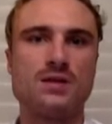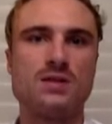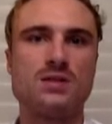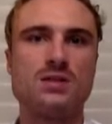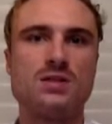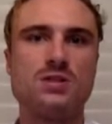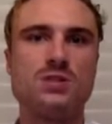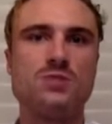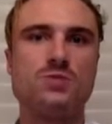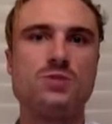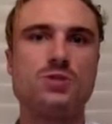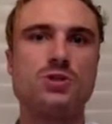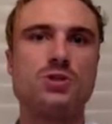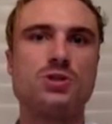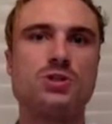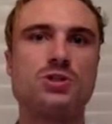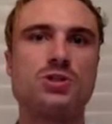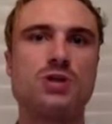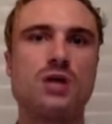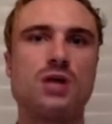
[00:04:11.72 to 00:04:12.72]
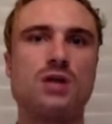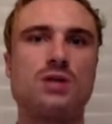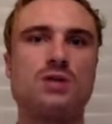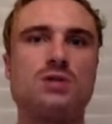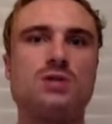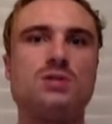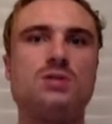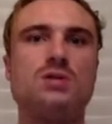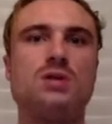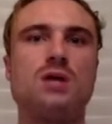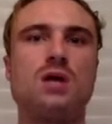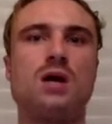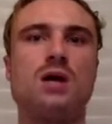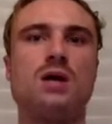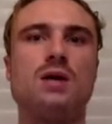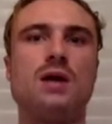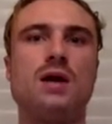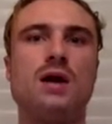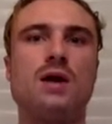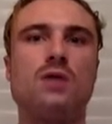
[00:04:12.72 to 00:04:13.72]
Distribution challenges are
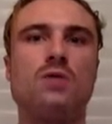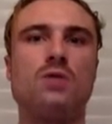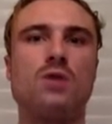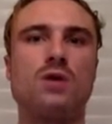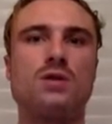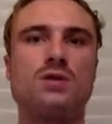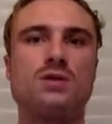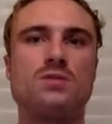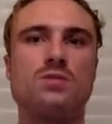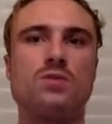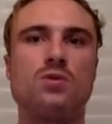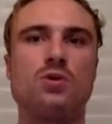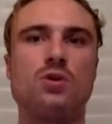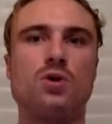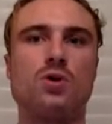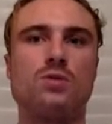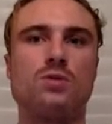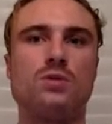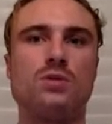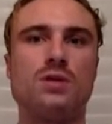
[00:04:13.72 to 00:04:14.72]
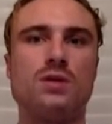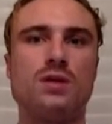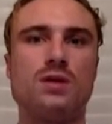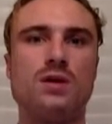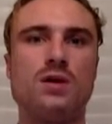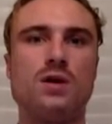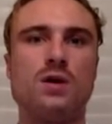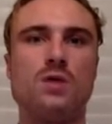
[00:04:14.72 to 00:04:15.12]
now arising more commonly,